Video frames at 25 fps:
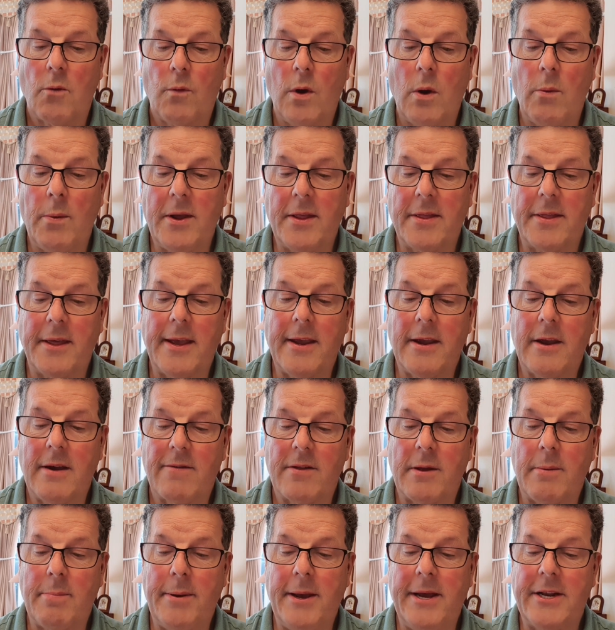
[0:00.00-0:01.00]
When we think
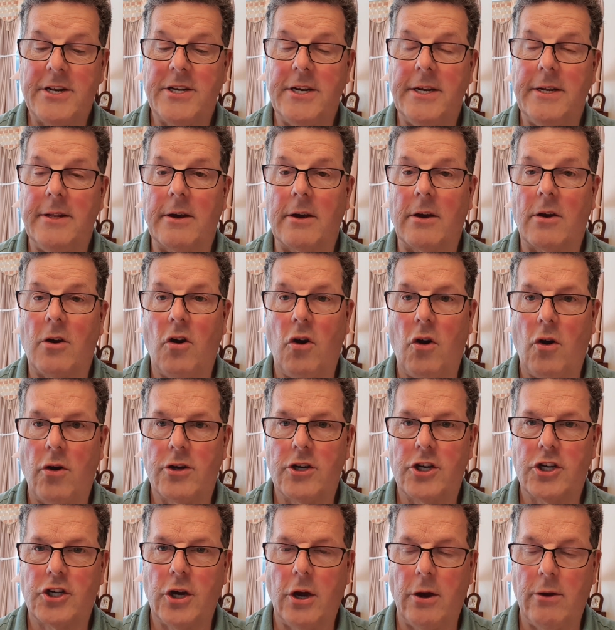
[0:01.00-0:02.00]
of the pity that
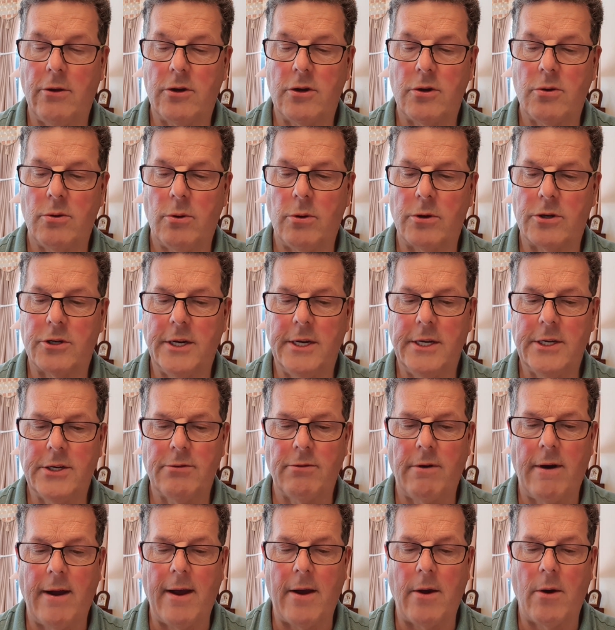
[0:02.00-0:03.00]
God showed towards
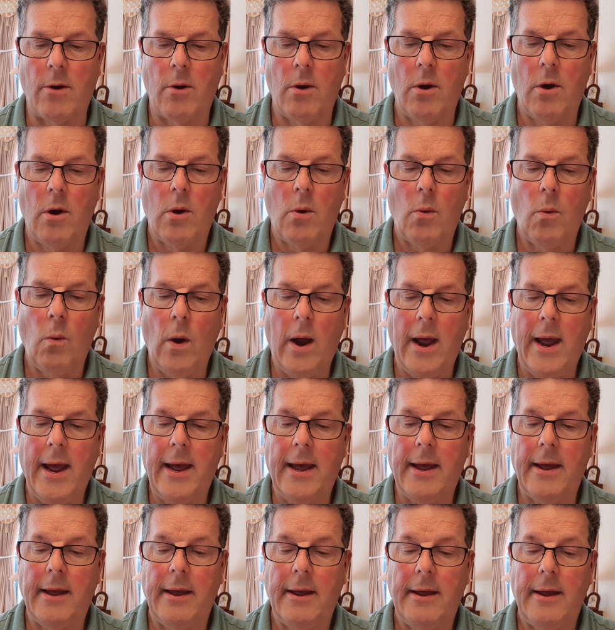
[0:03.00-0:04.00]
Israel,
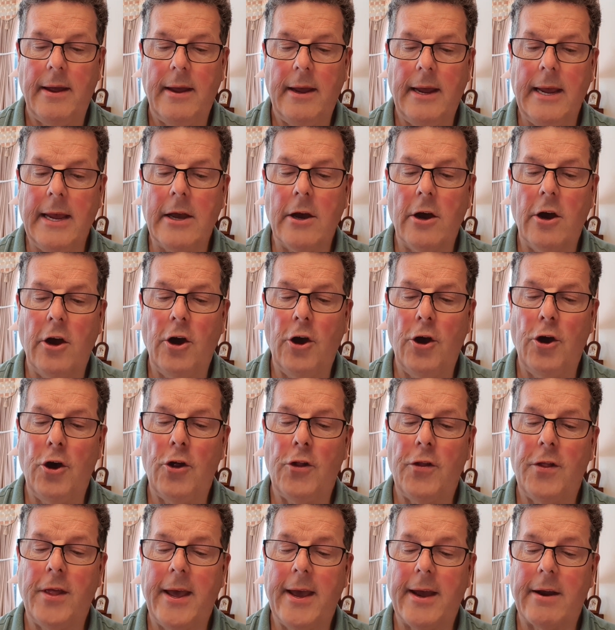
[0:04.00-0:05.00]
where he
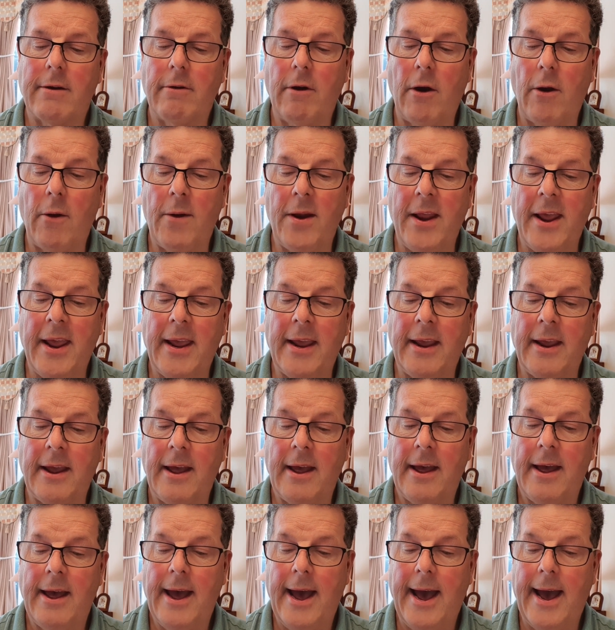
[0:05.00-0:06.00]
heard their groaning
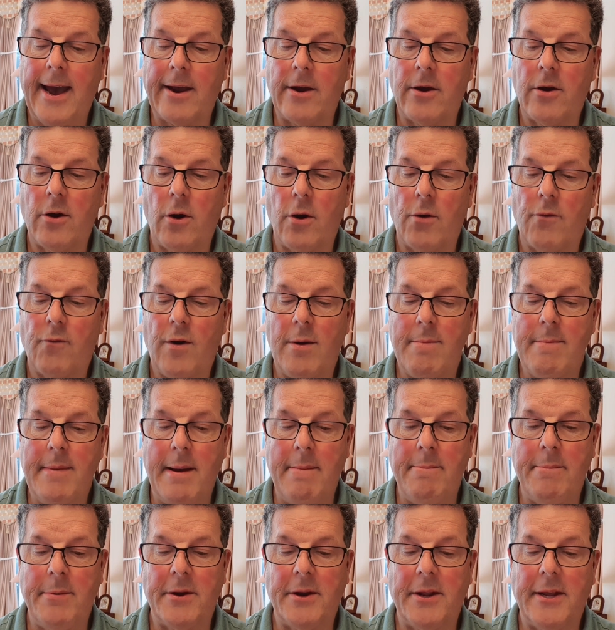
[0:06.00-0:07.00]
and God
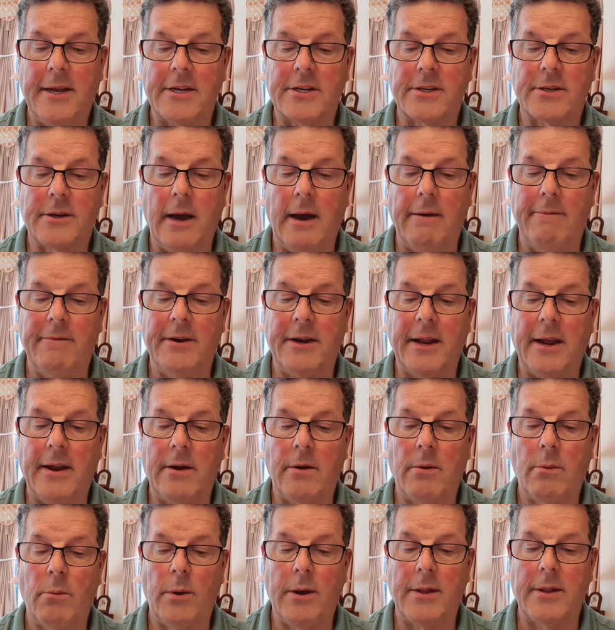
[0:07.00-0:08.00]
remembered his
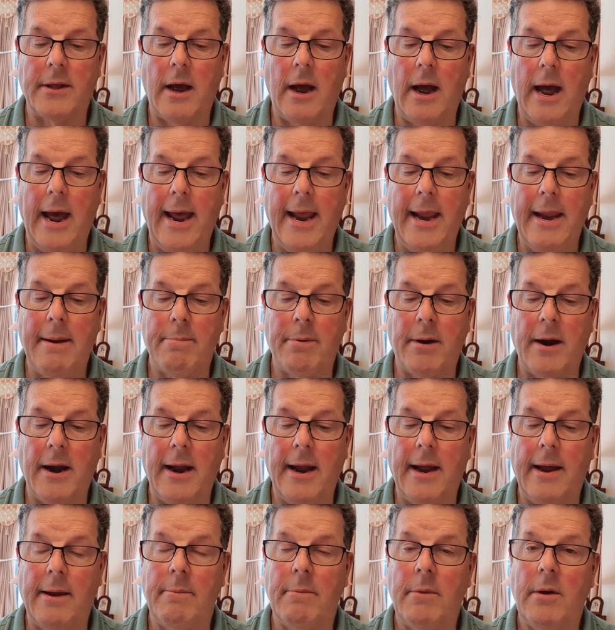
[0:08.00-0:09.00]
covenant with
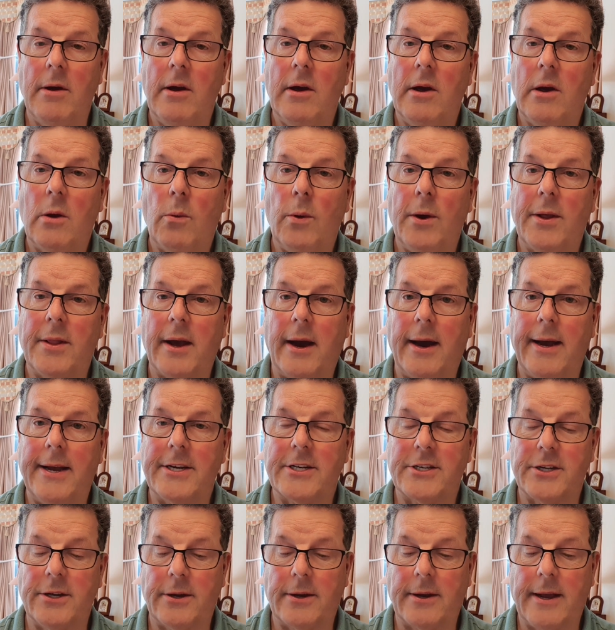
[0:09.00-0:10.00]
Abraham, with
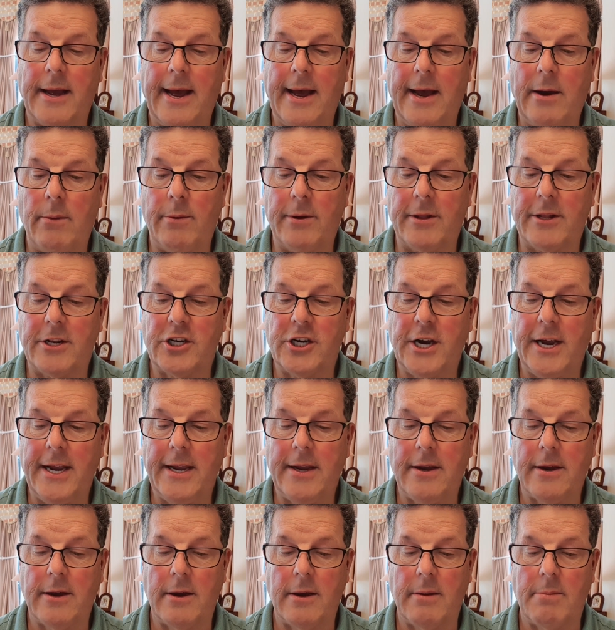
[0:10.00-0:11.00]
Isaac, and with
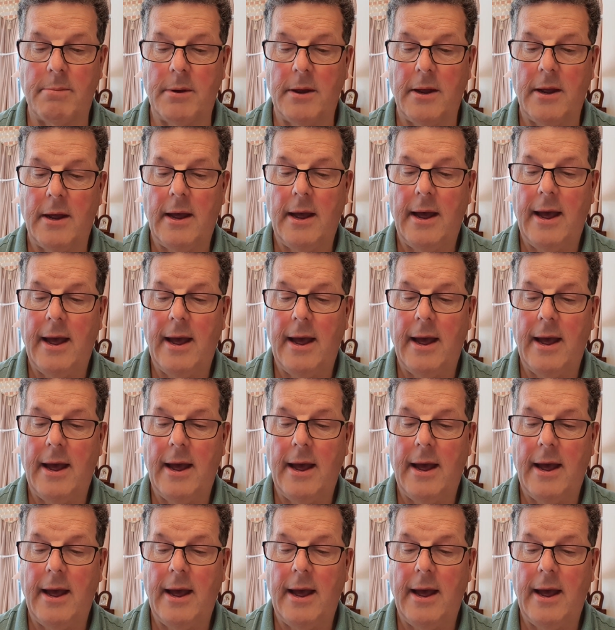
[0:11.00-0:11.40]
Jacob,